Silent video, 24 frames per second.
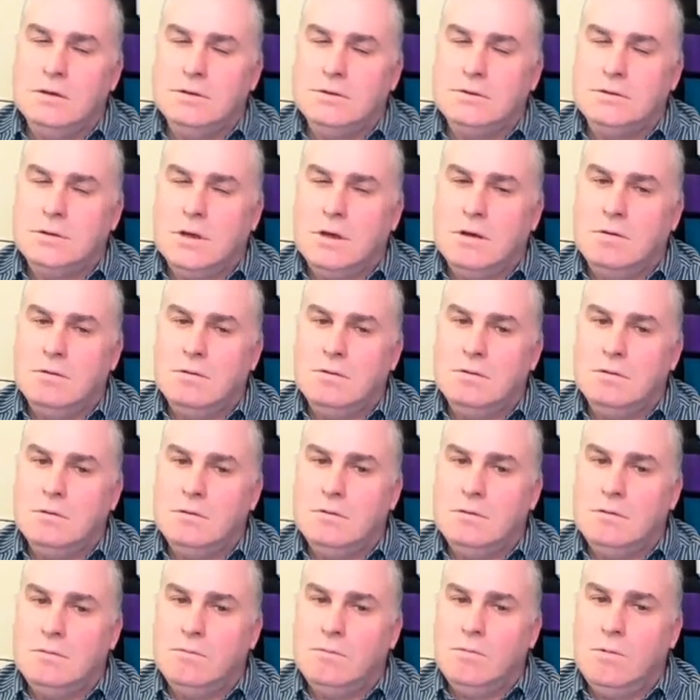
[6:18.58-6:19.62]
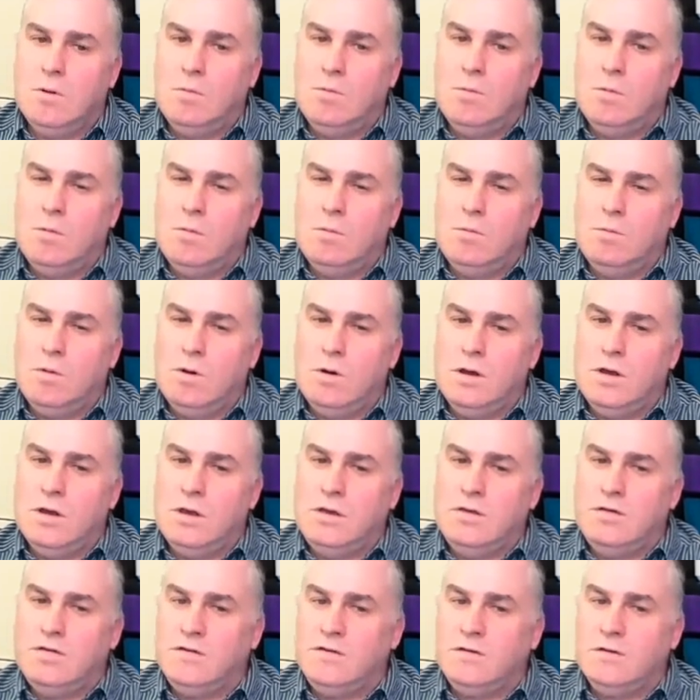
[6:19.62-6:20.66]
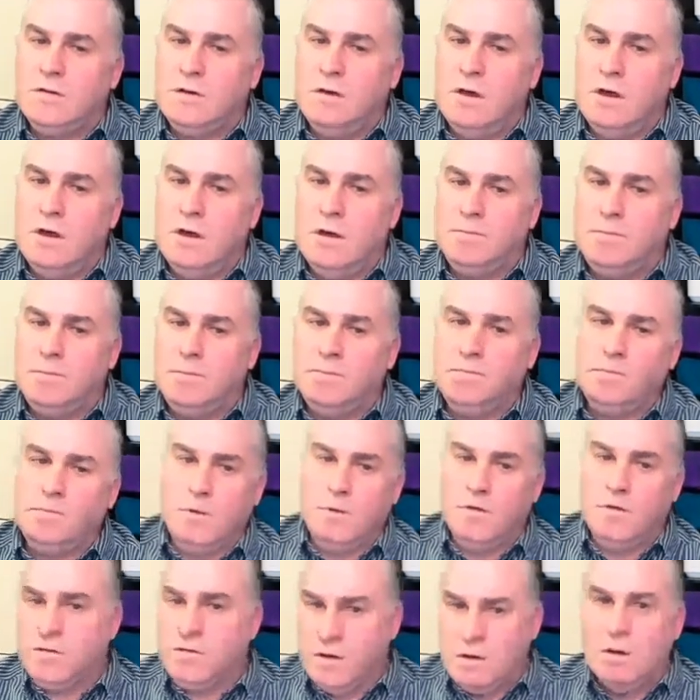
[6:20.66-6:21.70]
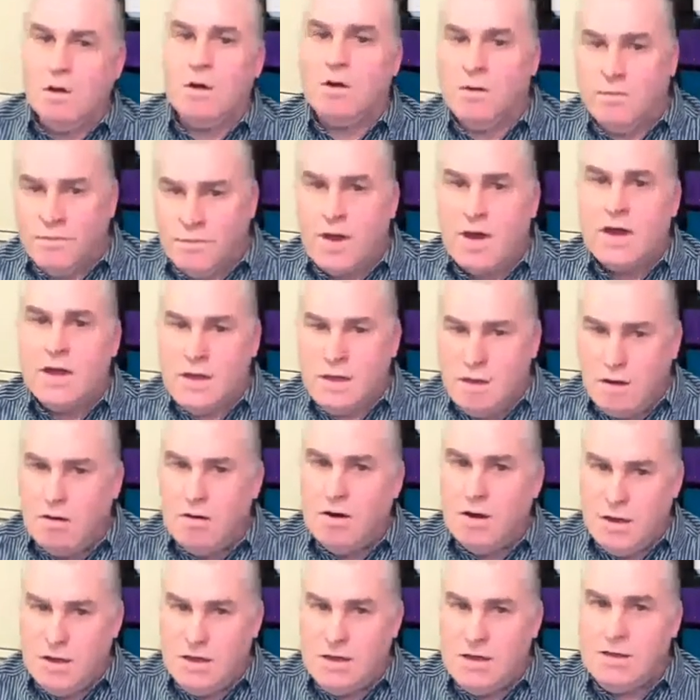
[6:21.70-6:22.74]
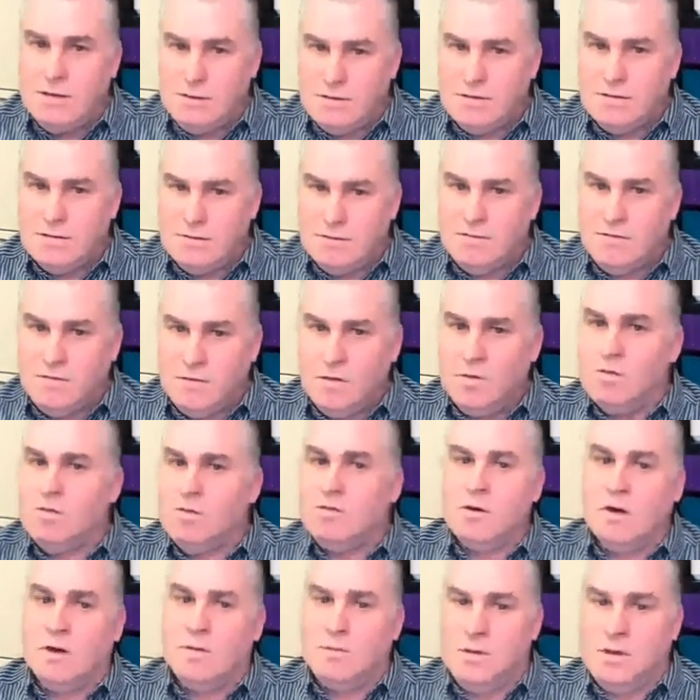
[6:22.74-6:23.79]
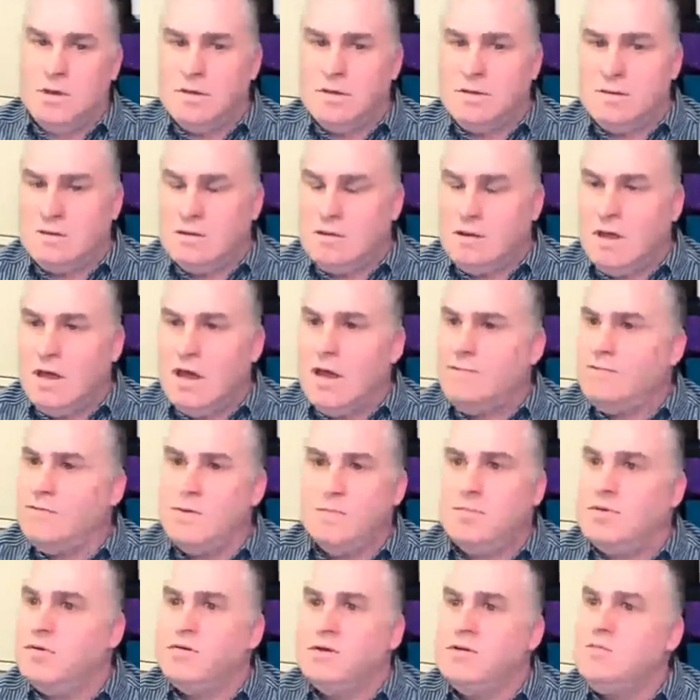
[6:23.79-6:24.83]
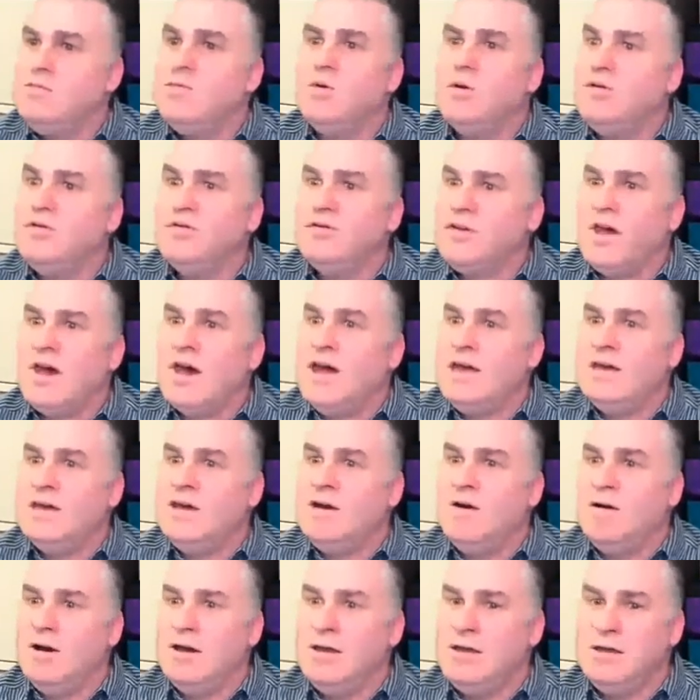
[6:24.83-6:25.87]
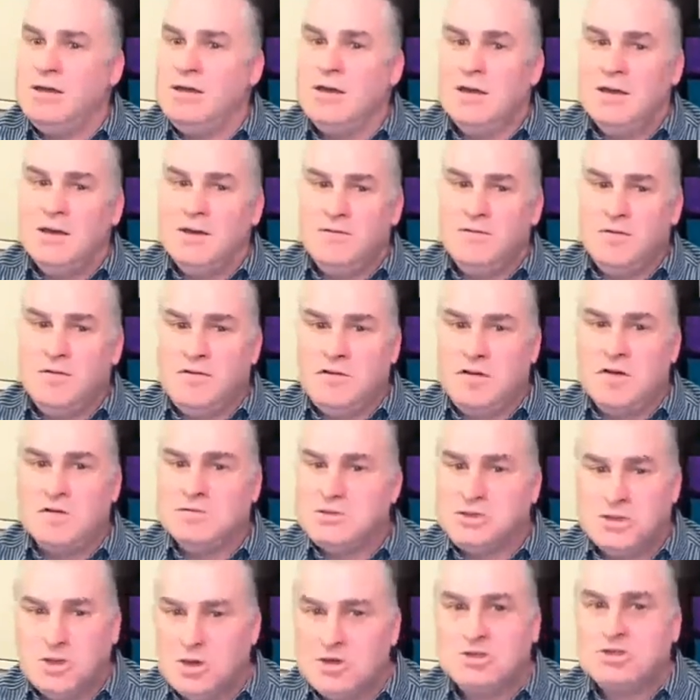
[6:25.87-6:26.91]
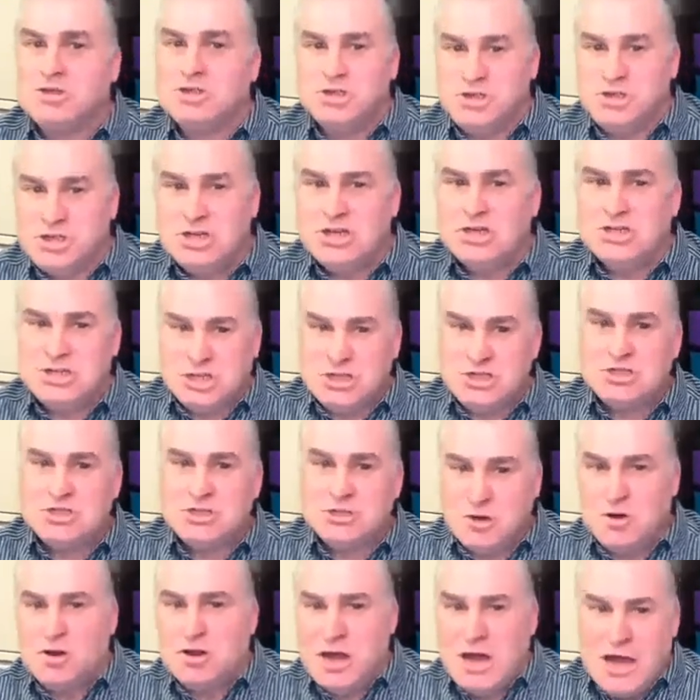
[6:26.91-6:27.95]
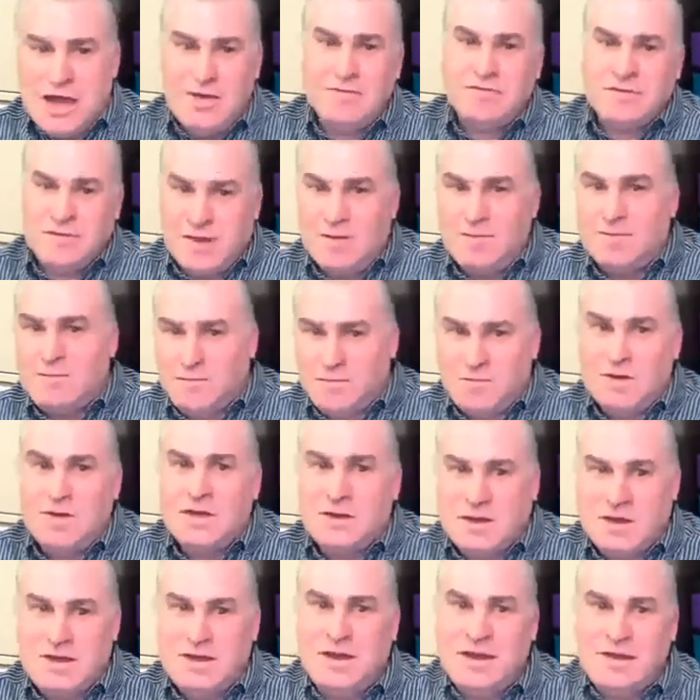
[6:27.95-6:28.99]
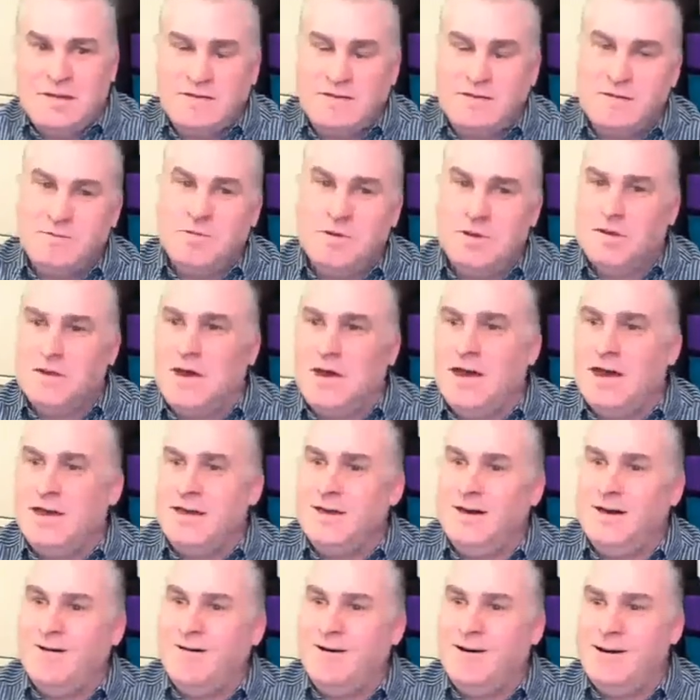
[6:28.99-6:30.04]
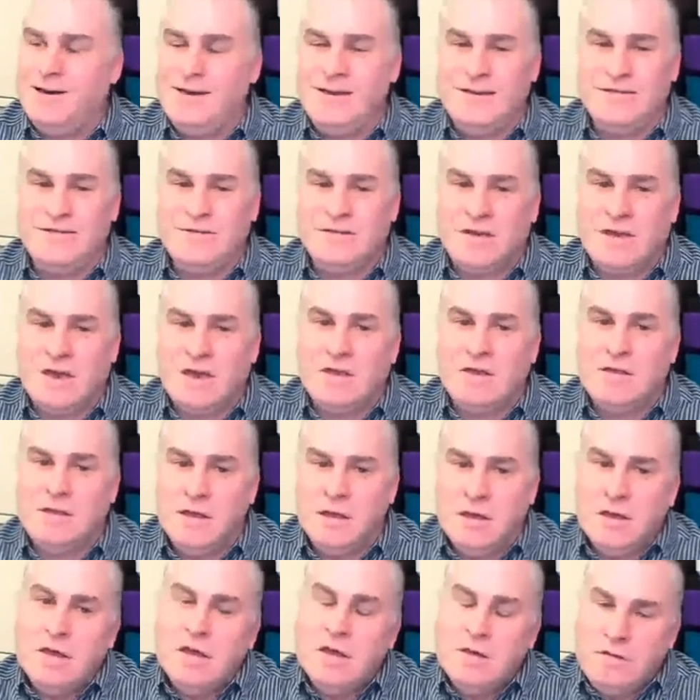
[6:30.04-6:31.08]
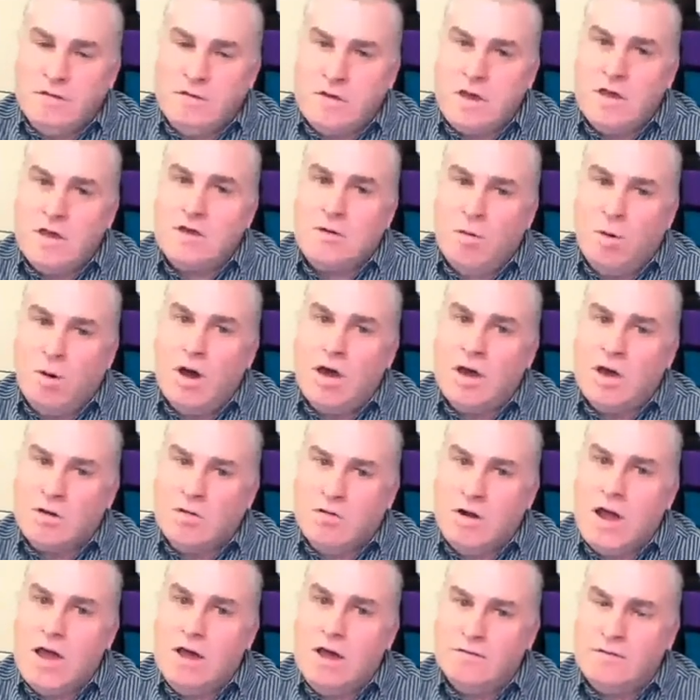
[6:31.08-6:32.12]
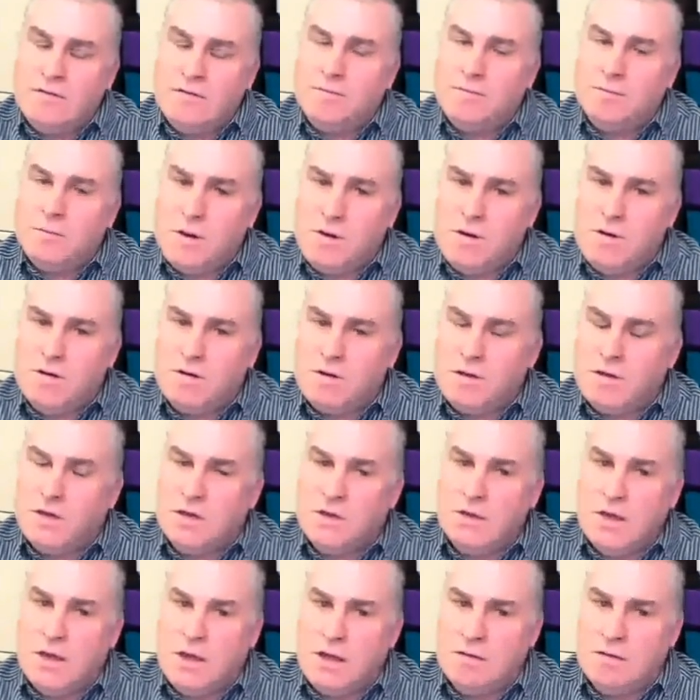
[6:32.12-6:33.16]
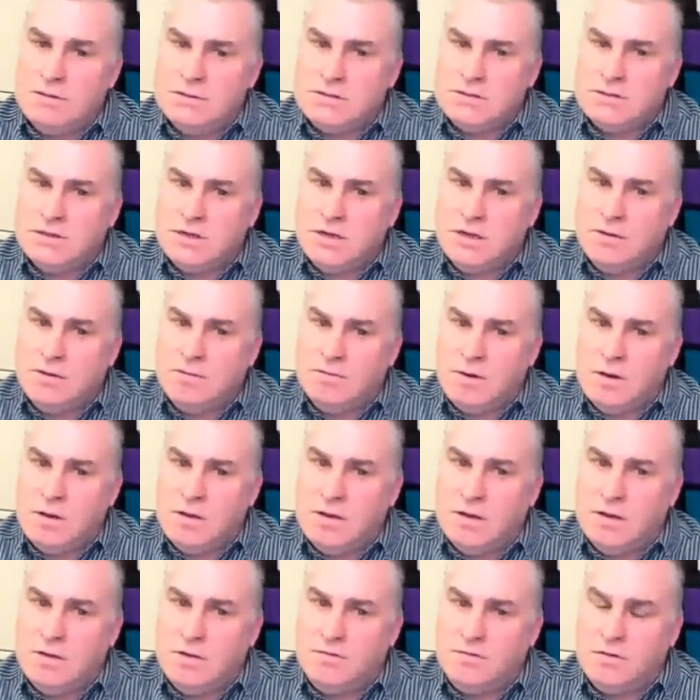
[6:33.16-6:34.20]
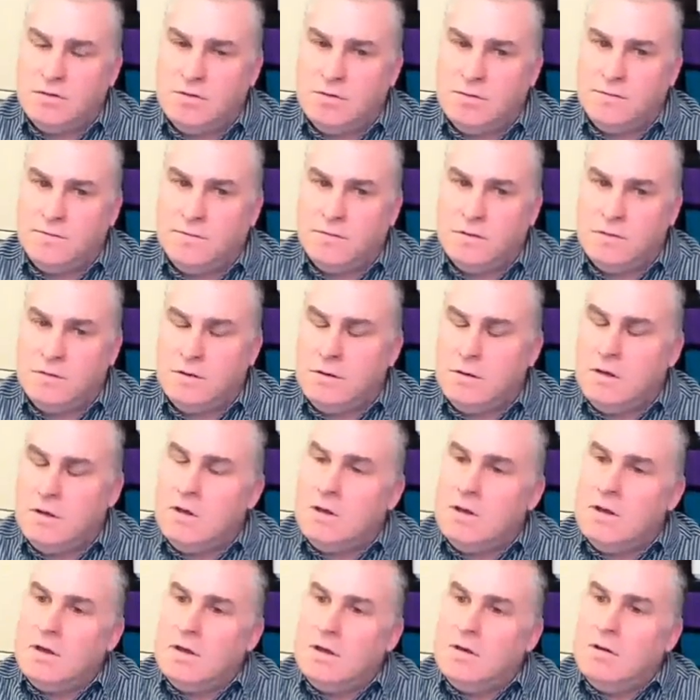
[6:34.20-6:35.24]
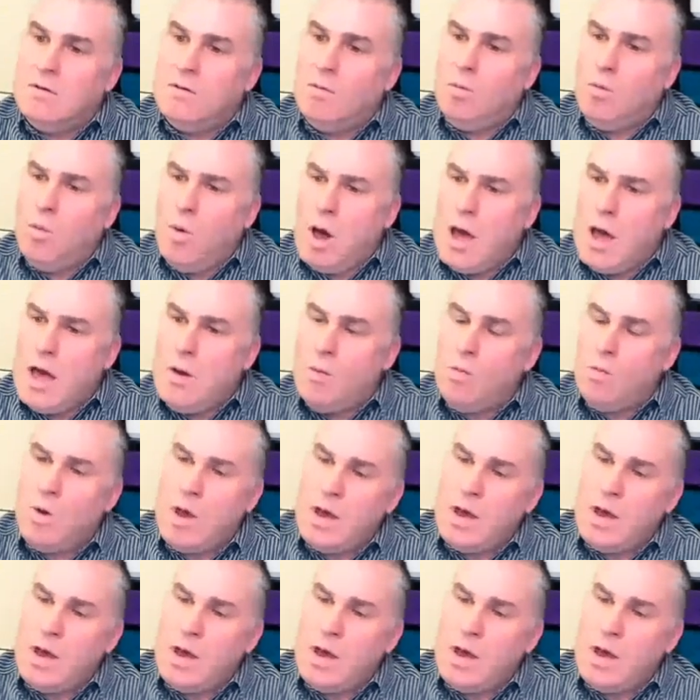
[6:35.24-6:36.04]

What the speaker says: So what is there's a lot of AI talk. I mean, everybody wants AI. If you sell sausages, it's got to have something connected with AI. It's getting it's quite a crowded market now, isn't it? Really, Jonathan. Where's